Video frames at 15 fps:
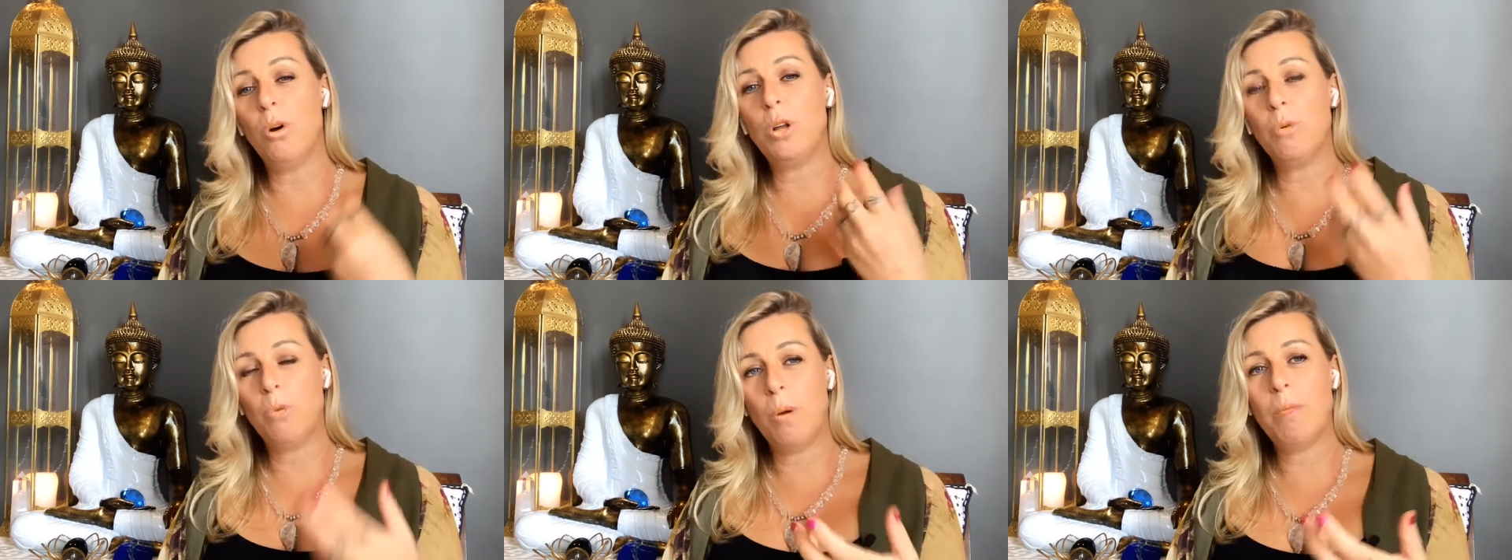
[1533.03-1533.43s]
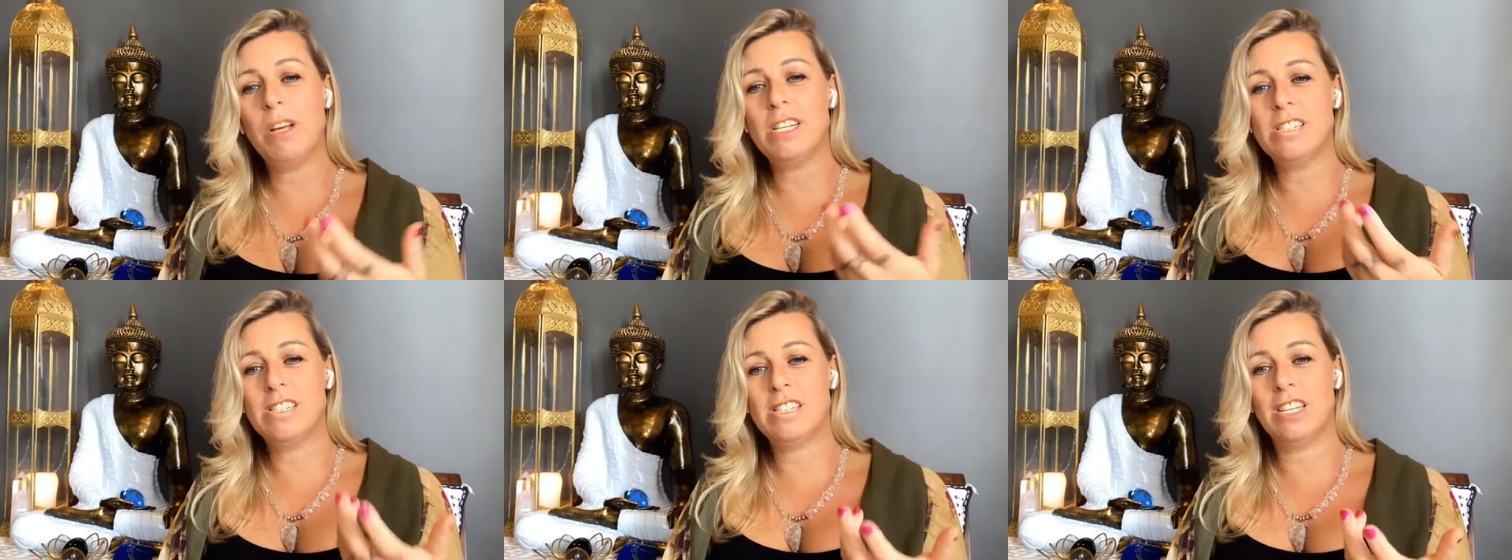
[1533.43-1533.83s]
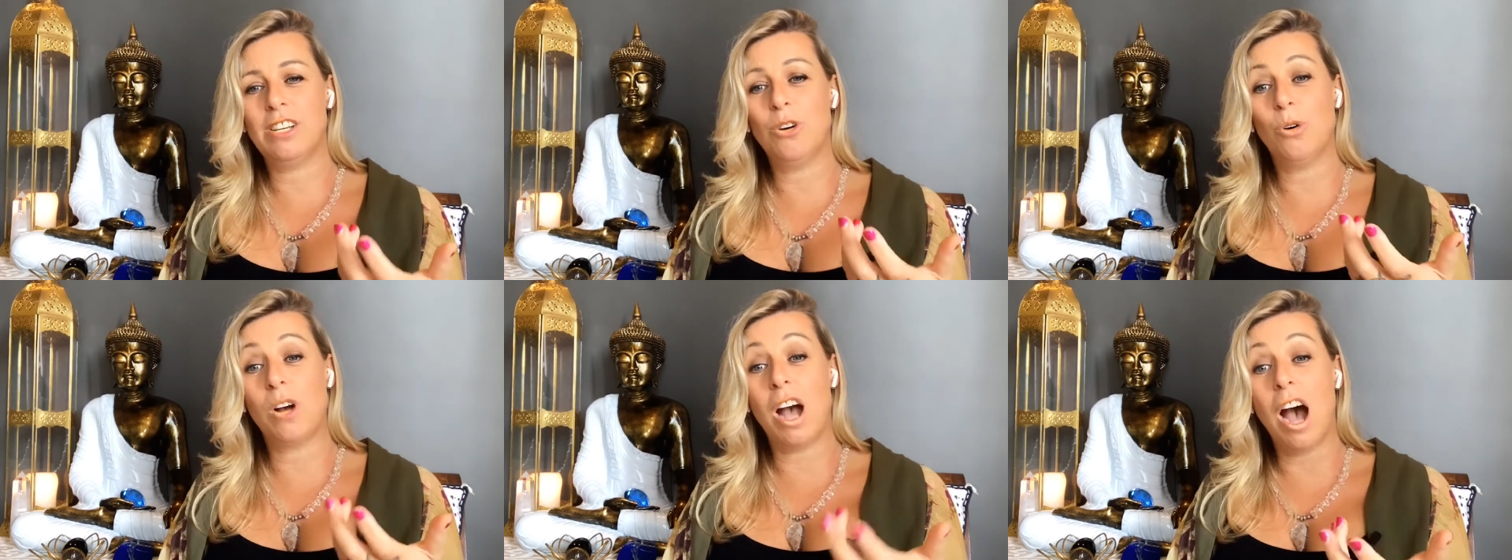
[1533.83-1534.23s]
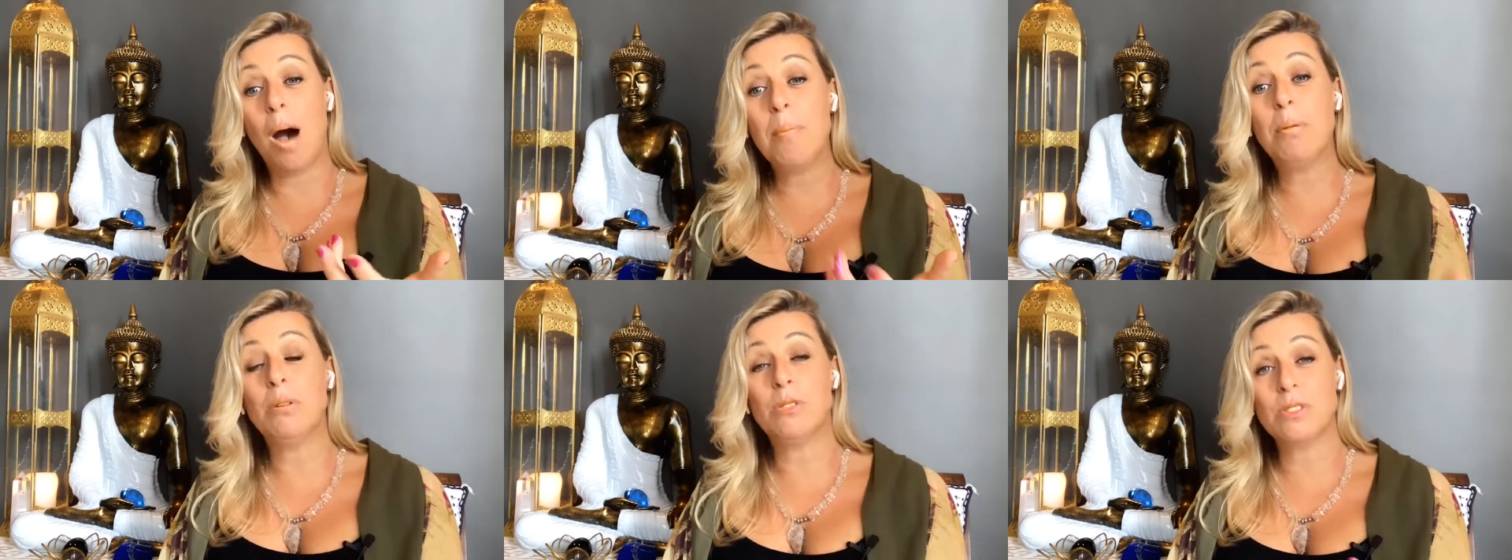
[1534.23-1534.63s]
women or
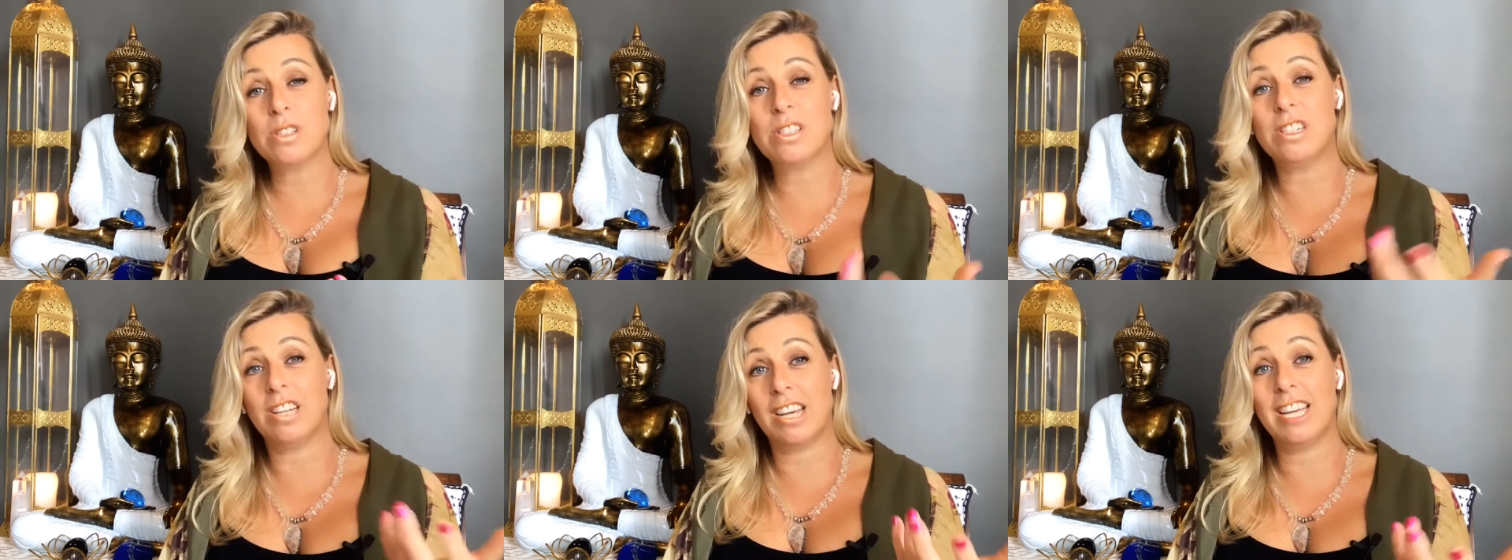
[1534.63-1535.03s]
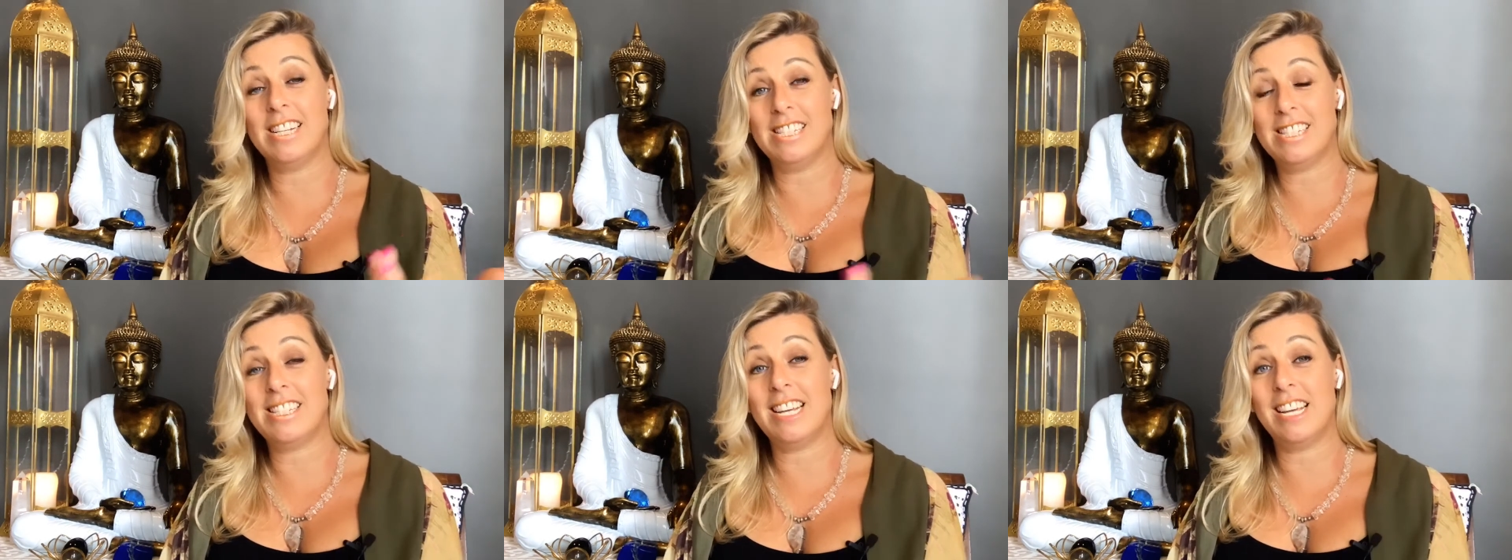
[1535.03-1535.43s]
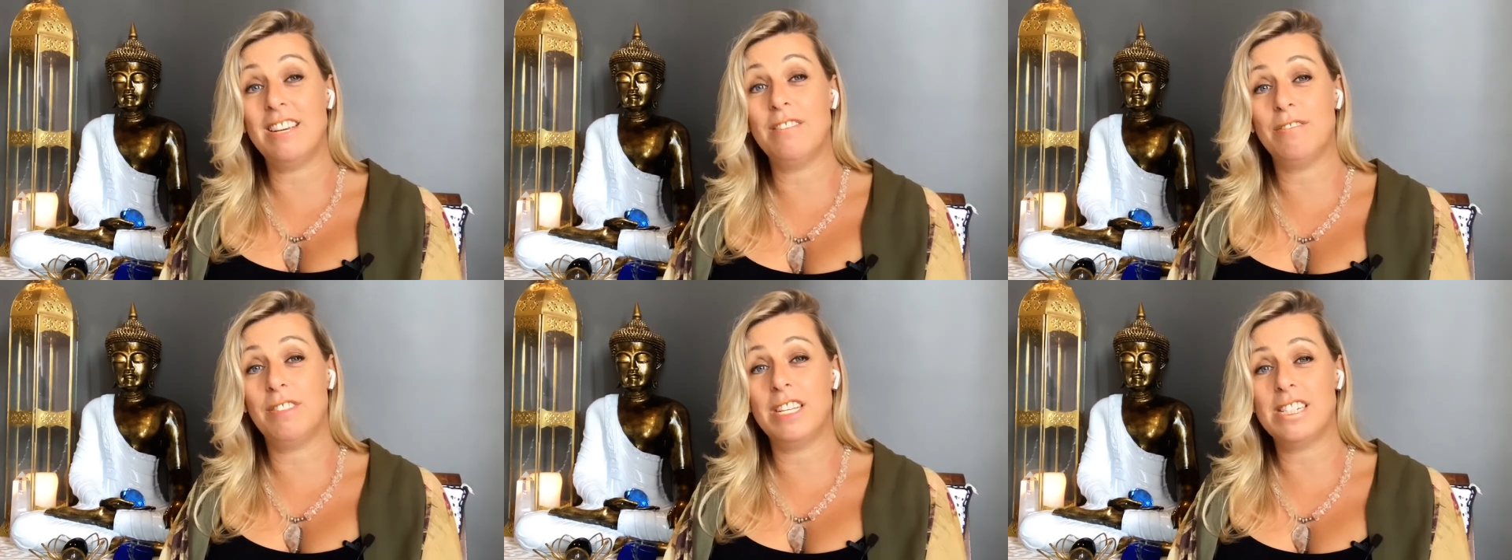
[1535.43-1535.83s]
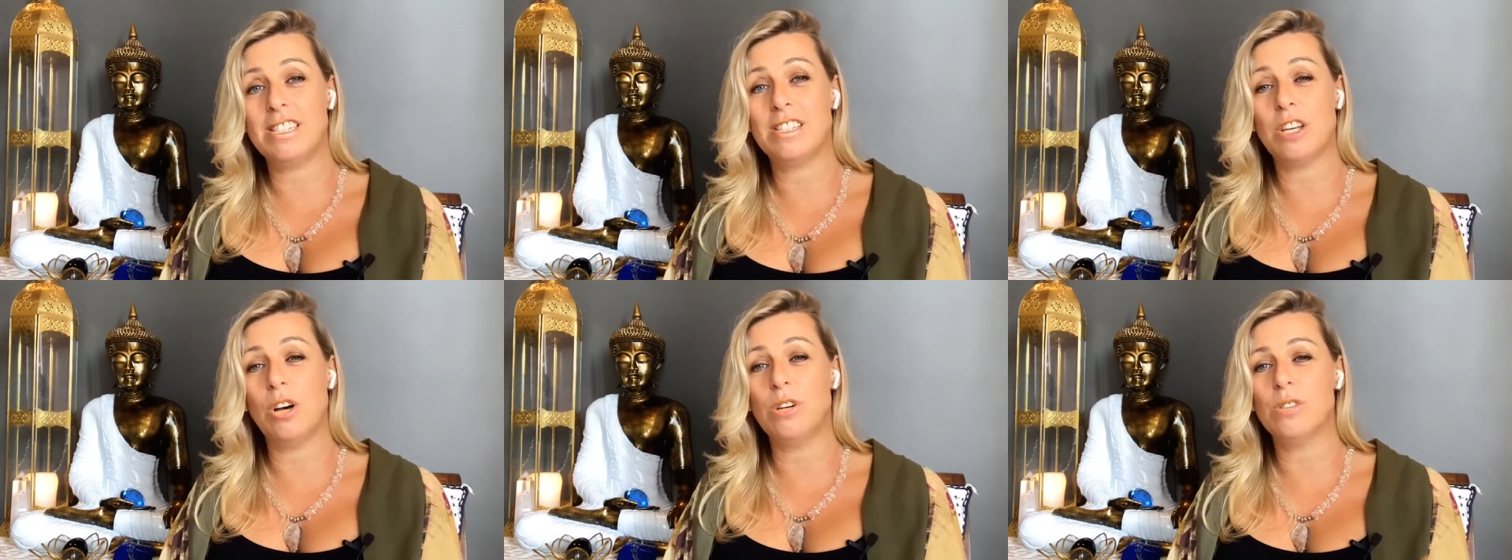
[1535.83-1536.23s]
couples to conceive these
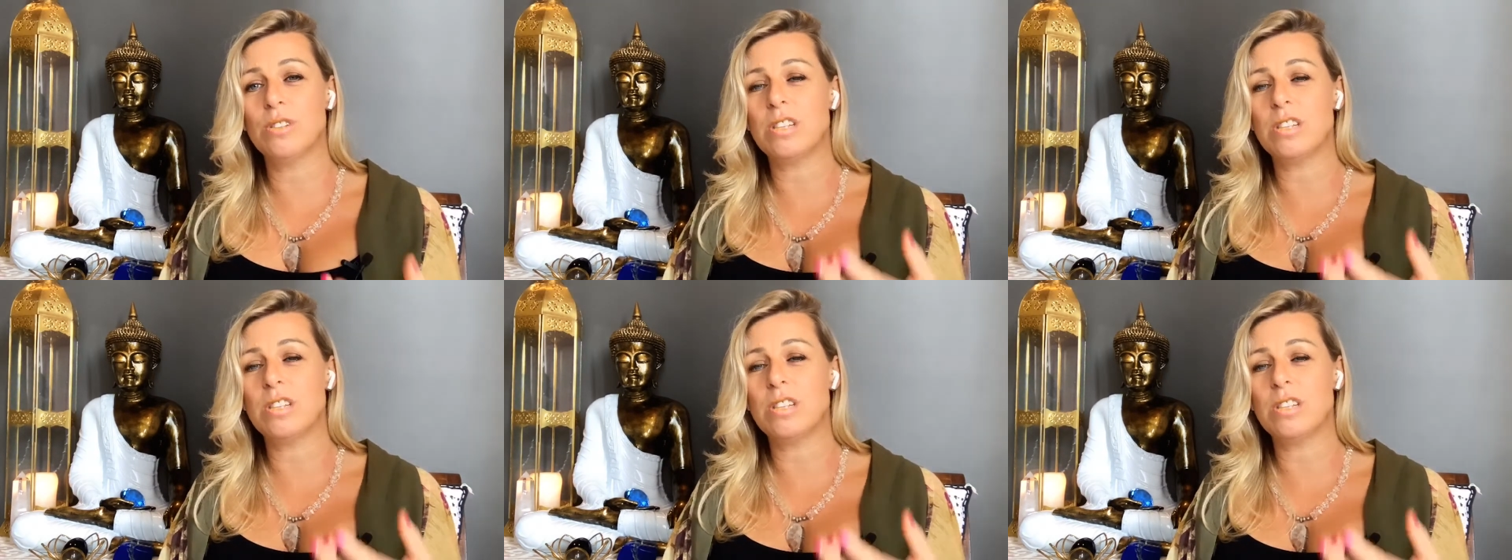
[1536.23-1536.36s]
souls,